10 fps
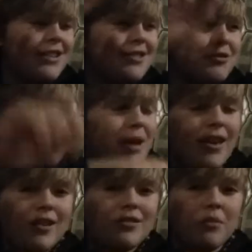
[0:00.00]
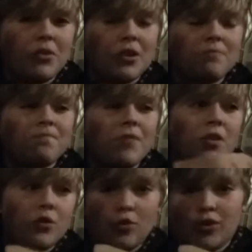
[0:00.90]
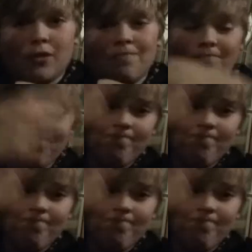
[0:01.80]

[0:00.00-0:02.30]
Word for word: And she was making something in the toaster.